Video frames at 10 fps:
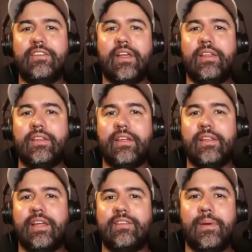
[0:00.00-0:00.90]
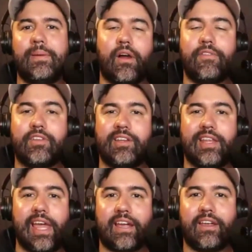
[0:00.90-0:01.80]
you may obviously
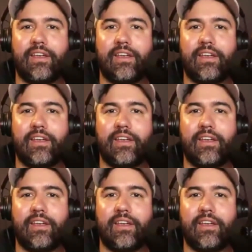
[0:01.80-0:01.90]
tech